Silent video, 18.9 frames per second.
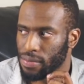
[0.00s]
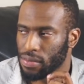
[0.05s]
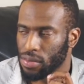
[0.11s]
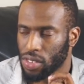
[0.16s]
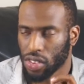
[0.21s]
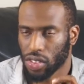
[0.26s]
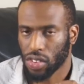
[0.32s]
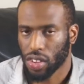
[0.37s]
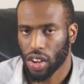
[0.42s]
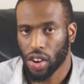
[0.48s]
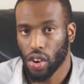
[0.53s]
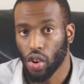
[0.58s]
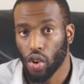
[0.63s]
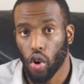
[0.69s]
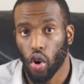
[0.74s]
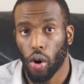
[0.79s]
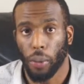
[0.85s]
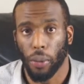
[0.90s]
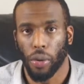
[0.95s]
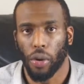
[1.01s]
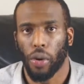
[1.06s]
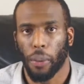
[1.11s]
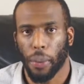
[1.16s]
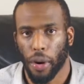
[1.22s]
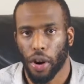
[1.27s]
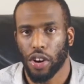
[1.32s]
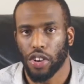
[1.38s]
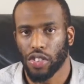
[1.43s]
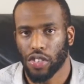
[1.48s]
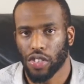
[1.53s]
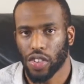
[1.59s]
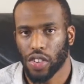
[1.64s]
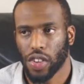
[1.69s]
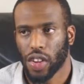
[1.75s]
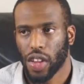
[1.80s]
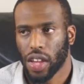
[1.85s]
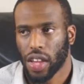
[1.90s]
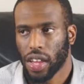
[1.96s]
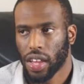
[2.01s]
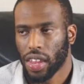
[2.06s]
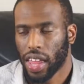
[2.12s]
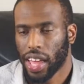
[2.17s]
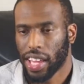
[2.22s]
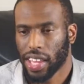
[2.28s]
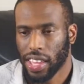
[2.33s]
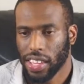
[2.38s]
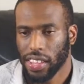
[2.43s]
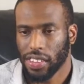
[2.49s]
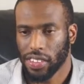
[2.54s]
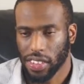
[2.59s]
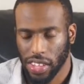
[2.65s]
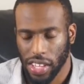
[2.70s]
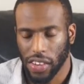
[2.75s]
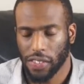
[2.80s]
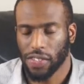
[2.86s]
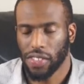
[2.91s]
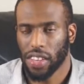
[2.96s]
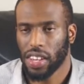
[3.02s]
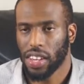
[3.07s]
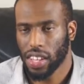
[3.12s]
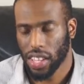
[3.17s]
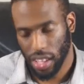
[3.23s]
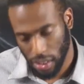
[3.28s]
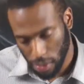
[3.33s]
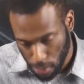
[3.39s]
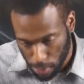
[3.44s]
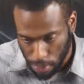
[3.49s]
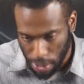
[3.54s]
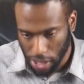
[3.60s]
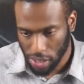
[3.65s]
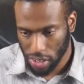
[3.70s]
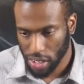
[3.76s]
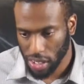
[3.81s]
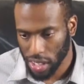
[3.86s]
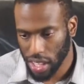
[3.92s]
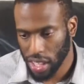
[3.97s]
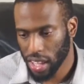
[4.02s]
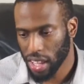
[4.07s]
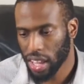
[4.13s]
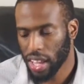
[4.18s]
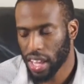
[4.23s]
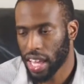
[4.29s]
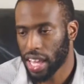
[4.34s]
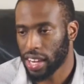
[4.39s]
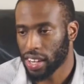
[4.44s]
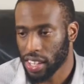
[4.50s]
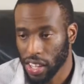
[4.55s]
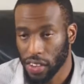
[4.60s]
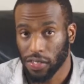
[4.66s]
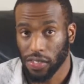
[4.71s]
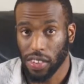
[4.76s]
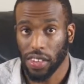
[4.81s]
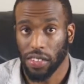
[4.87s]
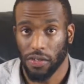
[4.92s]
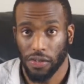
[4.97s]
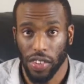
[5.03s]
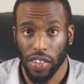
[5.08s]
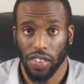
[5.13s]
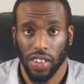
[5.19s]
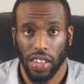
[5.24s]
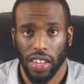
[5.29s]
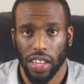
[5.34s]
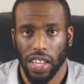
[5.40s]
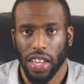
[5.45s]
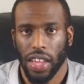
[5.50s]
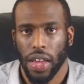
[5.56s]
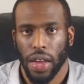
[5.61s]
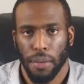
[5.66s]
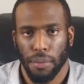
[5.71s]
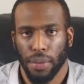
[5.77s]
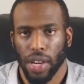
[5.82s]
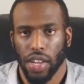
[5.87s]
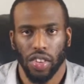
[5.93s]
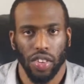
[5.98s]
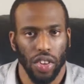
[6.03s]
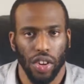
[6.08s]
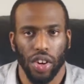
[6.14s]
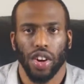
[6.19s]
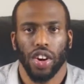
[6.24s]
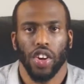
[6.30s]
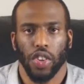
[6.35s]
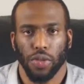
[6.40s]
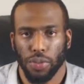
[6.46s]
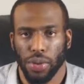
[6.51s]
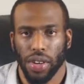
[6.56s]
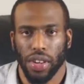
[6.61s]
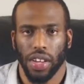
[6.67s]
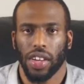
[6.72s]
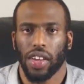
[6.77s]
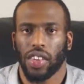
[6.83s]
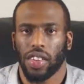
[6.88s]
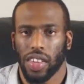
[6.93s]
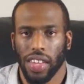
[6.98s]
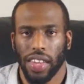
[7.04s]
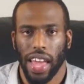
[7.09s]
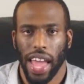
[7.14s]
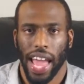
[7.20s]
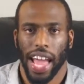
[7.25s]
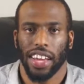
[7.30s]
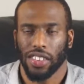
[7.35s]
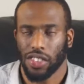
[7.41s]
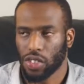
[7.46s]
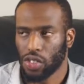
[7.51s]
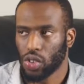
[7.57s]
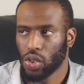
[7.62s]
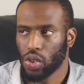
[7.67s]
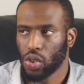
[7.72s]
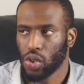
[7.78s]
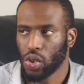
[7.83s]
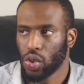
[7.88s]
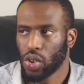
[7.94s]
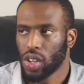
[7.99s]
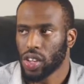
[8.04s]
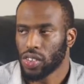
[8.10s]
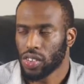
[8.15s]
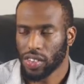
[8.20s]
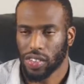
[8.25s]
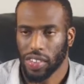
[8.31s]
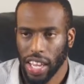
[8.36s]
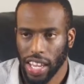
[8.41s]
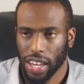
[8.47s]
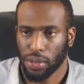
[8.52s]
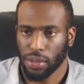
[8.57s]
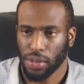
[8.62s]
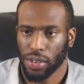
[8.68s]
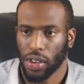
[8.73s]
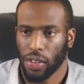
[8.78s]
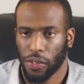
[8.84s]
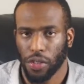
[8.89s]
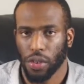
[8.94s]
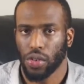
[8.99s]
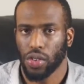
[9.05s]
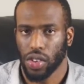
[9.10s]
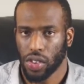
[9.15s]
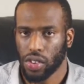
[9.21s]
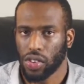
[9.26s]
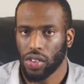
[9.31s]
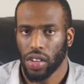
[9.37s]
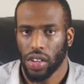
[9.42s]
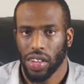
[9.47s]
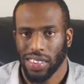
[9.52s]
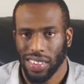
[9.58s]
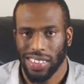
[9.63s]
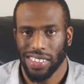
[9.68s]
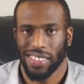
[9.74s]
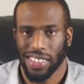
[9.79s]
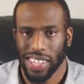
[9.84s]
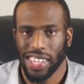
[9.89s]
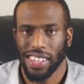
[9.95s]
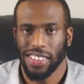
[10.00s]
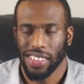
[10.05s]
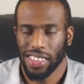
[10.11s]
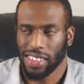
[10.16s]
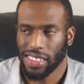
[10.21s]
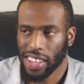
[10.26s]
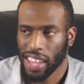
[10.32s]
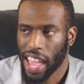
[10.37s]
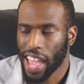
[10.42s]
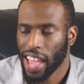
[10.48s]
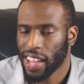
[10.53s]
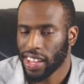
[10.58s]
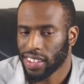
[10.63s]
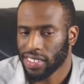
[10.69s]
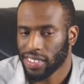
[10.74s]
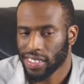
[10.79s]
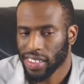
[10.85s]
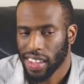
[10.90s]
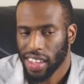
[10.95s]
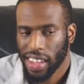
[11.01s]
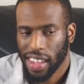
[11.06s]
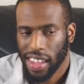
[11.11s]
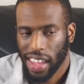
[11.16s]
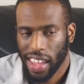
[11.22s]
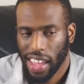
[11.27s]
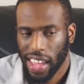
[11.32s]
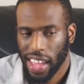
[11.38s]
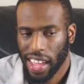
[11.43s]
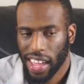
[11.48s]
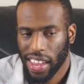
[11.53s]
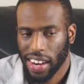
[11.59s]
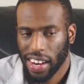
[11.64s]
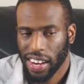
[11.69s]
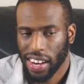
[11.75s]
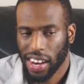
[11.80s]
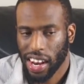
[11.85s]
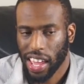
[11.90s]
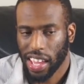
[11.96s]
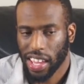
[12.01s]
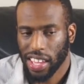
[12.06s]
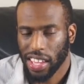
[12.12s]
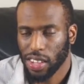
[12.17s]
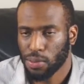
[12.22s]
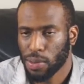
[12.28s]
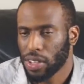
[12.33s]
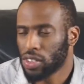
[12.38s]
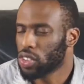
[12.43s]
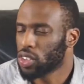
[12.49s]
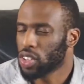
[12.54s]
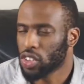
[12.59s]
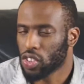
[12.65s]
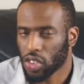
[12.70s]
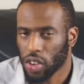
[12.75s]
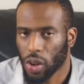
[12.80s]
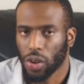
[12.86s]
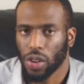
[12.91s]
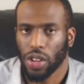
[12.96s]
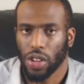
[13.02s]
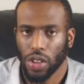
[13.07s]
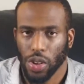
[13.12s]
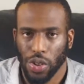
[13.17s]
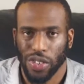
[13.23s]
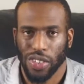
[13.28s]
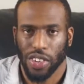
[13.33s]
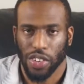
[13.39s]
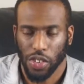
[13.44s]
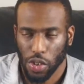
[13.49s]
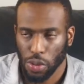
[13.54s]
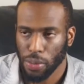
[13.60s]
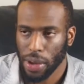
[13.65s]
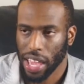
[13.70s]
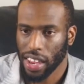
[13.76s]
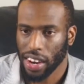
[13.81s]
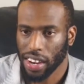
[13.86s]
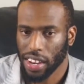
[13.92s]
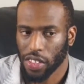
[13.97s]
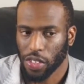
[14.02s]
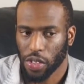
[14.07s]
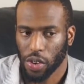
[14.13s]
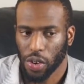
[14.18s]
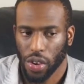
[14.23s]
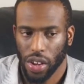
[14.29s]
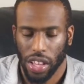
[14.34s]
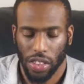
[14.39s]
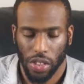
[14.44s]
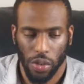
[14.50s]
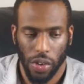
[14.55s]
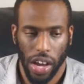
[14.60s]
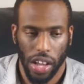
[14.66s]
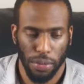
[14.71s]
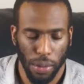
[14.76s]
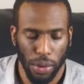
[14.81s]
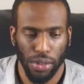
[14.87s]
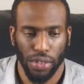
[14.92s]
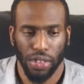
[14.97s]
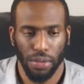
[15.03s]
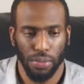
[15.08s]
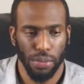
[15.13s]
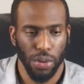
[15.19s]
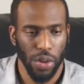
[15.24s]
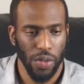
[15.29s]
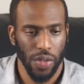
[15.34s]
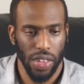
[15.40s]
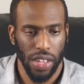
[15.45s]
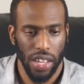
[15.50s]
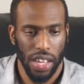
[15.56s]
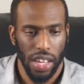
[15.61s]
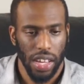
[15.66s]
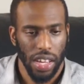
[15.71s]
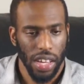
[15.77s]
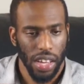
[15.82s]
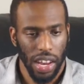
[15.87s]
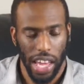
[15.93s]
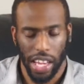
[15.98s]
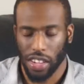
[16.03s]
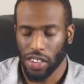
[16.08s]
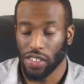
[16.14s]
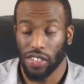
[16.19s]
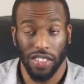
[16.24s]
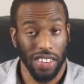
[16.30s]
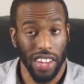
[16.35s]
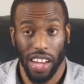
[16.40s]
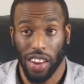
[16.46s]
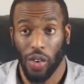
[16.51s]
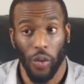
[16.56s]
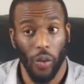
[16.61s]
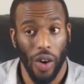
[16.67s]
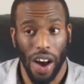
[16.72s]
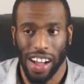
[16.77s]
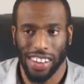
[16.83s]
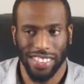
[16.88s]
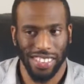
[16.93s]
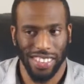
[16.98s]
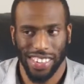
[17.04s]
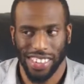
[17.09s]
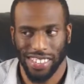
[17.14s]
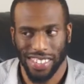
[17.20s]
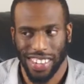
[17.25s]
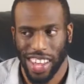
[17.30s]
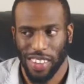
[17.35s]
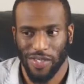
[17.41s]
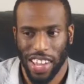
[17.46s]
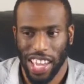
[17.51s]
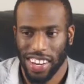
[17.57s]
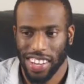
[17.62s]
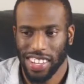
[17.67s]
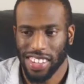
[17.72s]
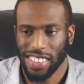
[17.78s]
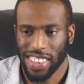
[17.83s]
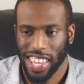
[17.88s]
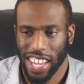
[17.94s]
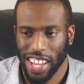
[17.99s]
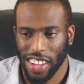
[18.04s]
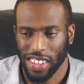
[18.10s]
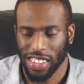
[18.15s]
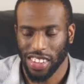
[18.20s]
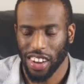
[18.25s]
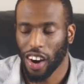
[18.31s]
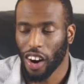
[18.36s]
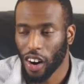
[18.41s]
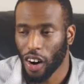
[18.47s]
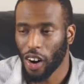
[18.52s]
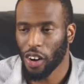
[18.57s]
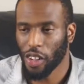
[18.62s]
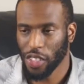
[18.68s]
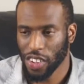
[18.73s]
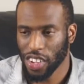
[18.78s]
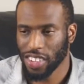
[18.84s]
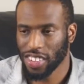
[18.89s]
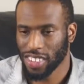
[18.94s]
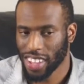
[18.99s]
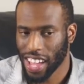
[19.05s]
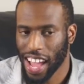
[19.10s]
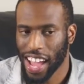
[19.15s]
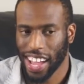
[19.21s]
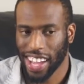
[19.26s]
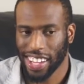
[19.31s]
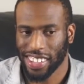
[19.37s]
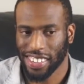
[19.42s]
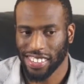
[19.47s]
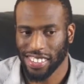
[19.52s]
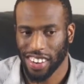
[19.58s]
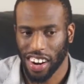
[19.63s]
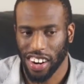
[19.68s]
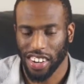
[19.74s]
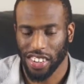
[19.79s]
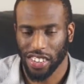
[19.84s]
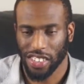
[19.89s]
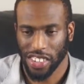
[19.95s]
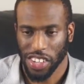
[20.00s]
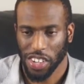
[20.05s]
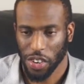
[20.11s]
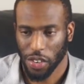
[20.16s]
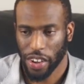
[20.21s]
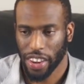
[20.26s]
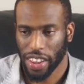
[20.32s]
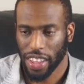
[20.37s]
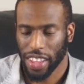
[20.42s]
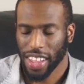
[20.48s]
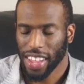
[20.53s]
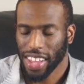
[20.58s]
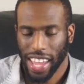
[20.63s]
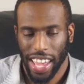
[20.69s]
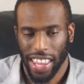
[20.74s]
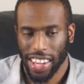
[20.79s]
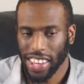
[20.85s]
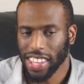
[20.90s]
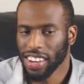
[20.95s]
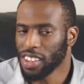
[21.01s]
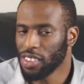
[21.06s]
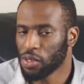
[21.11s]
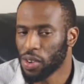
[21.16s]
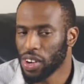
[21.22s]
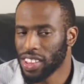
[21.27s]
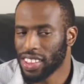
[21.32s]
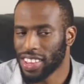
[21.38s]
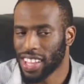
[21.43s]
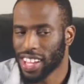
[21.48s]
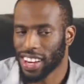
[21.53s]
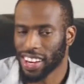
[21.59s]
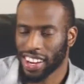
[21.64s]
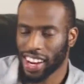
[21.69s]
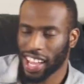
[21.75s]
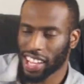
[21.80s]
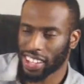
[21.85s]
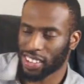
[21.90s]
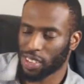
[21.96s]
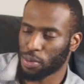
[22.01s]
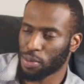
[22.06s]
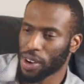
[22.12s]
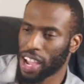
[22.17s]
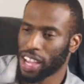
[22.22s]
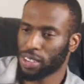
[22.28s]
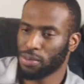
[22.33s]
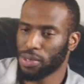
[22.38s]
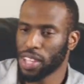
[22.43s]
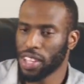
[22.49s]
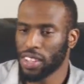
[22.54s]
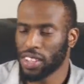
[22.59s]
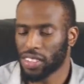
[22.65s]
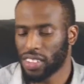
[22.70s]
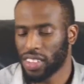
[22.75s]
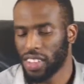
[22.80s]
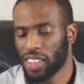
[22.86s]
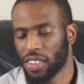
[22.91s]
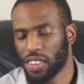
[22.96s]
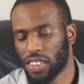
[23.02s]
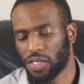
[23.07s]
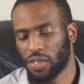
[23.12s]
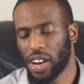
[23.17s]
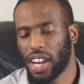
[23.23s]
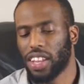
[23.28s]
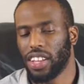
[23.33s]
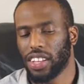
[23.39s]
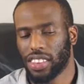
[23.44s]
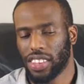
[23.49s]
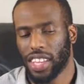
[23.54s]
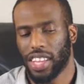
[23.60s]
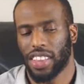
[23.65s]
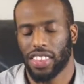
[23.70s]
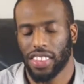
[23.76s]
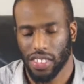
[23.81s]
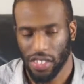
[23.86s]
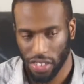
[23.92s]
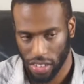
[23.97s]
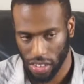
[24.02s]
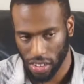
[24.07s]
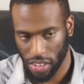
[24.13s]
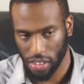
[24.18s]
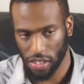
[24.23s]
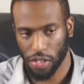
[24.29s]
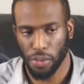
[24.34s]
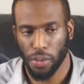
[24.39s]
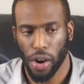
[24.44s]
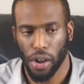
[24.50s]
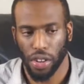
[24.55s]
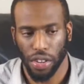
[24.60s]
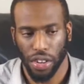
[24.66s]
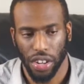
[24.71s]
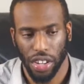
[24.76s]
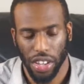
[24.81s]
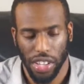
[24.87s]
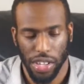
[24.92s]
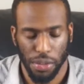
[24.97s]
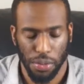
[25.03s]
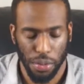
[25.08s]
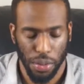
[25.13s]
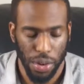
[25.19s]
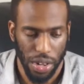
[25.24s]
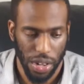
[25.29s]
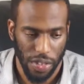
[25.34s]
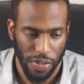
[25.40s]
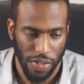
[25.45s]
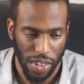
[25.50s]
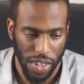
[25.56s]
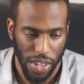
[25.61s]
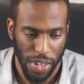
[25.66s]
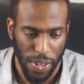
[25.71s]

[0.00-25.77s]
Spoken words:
just a normal person. Like, he's gifted mentally and gifted physically, but it's a curse because he has to sustain himself through this disease that he has. And, like, he's basically slowly losing his humanity through it. And throughout most of the movie, like, you're just kind of watching it. It's like, man, these things, all these guys are disintegrating. And then the one thing that surprised me is that, because when I looked at the smaller clip with